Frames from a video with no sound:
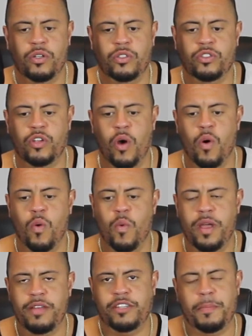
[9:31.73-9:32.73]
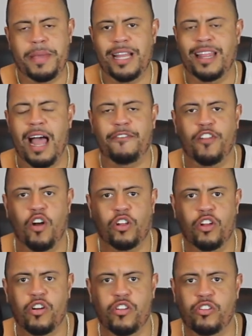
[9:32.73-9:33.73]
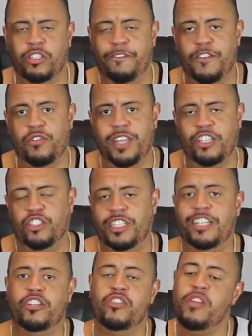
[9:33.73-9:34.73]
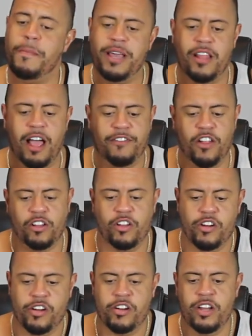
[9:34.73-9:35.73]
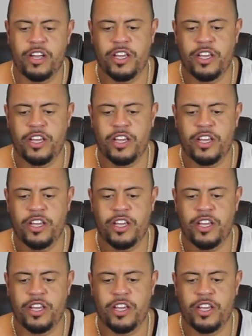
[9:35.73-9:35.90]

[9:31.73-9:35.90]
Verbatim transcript: So to be a lifelong learner, there's a few things you need to do to be a lifelong learner.